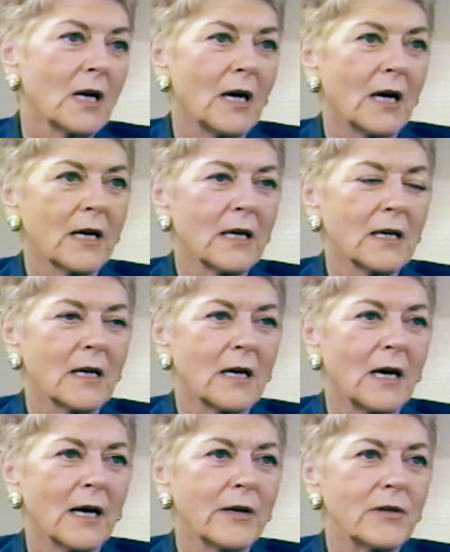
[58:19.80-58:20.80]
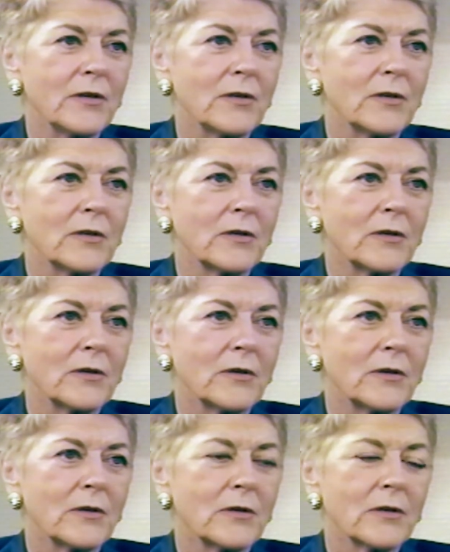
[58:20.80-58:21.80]
I, I
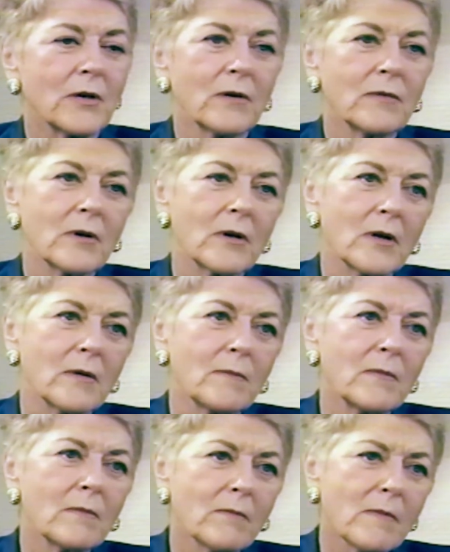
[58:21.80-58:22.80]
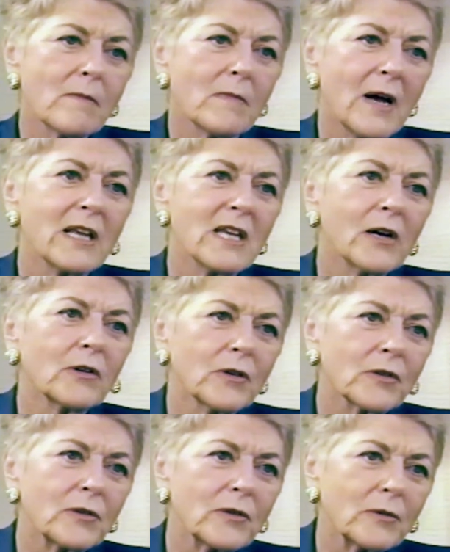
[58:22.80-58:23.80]
don't, my
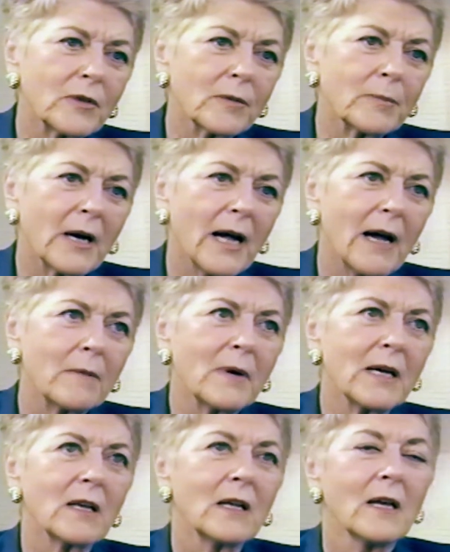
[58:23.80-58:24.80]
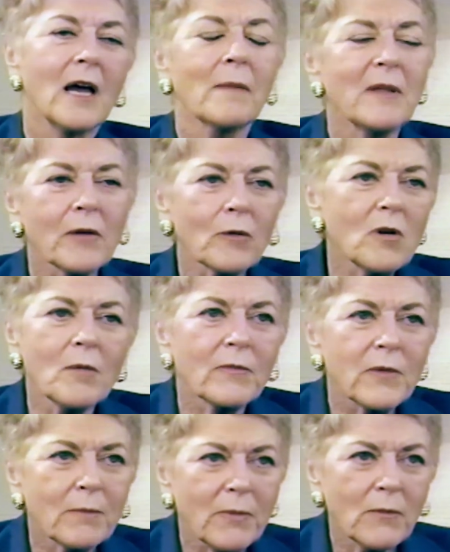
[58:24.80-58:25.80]
younger daughter perhaps, my, I mean, they're all,
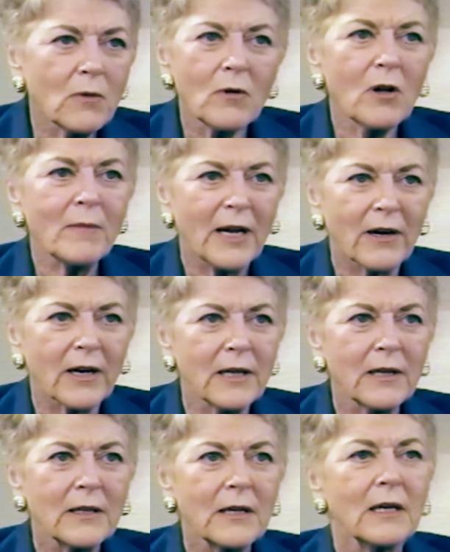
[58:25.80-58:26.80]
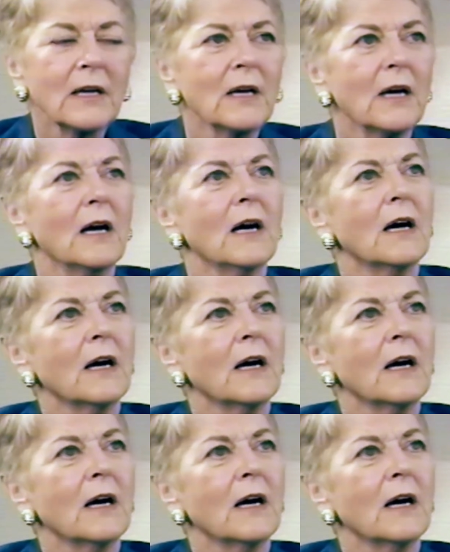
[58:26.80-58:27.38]
they're all married. Mm-hmm.